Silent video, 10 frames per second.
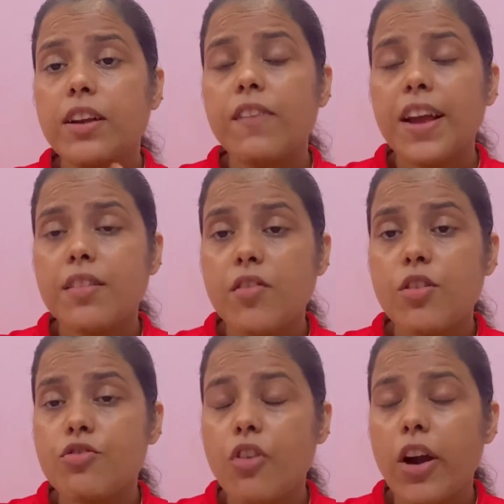wise,
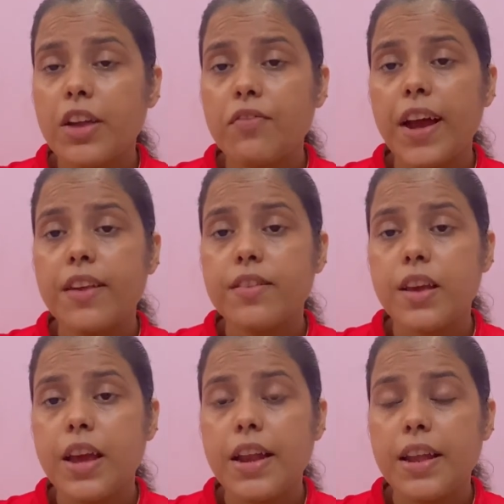even short, if I
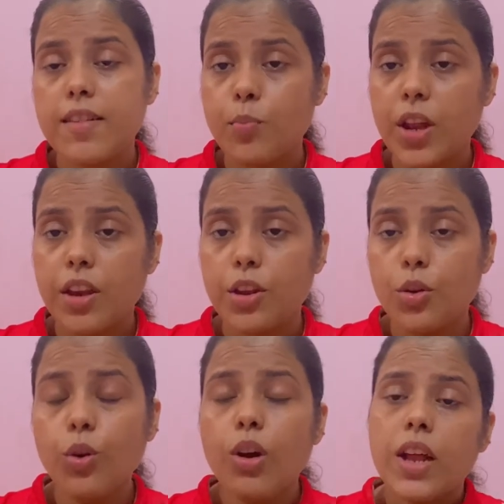say and explain
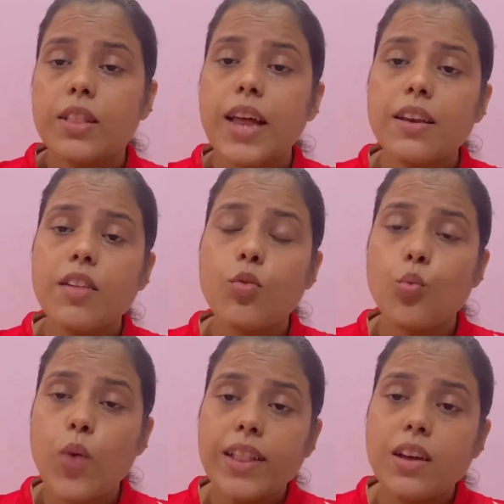you, that is
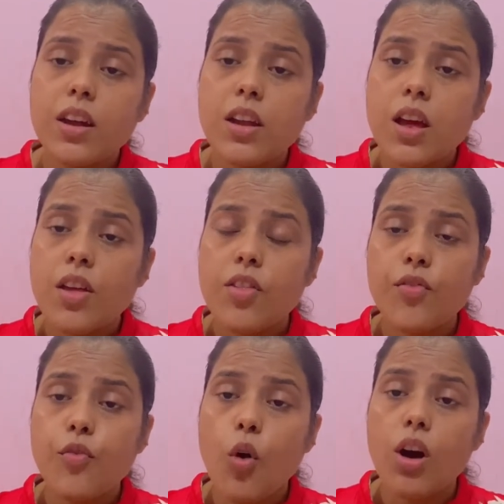weather is
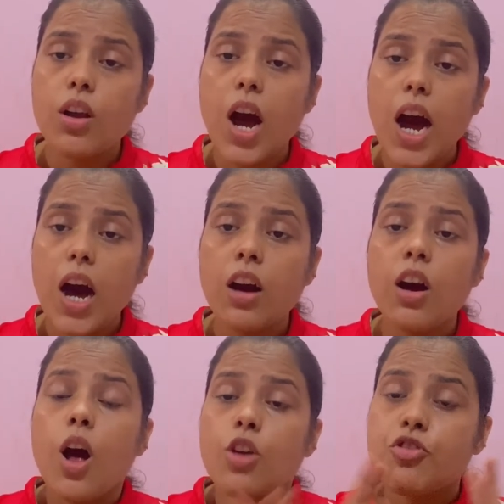for a
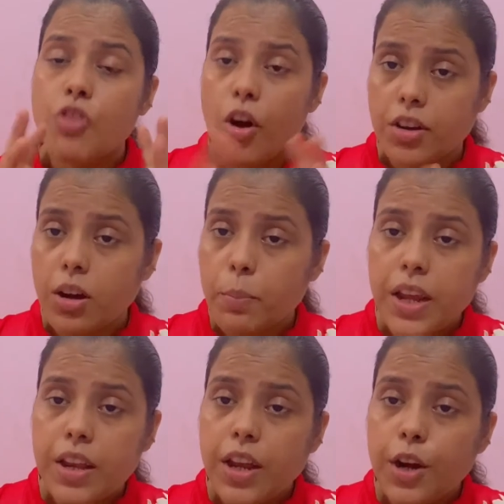shorter
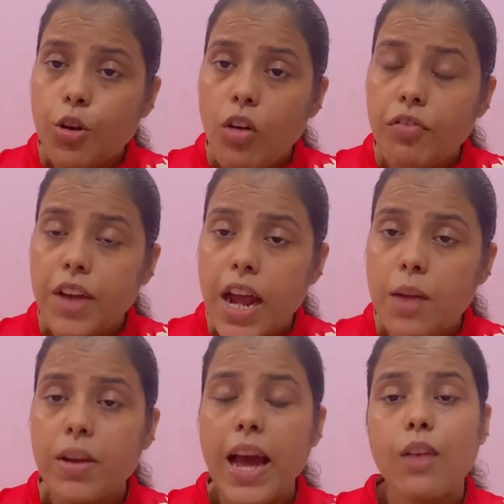period of
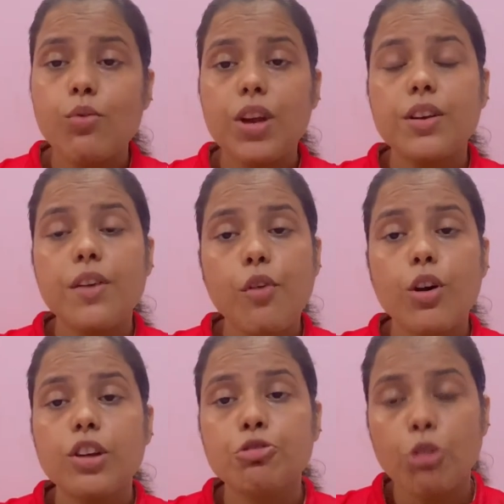time, calculated
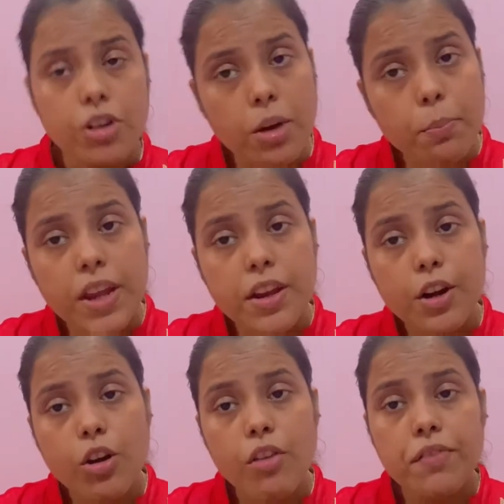for a shorter
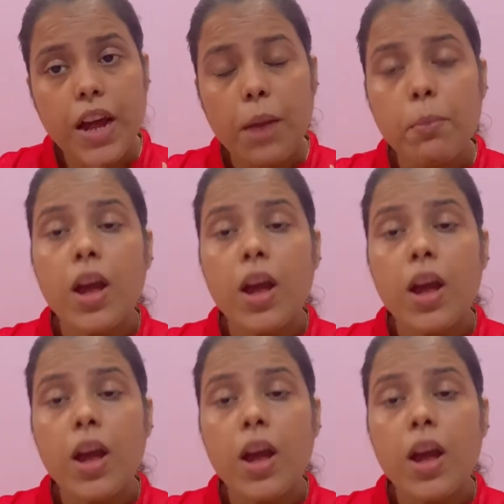period of time,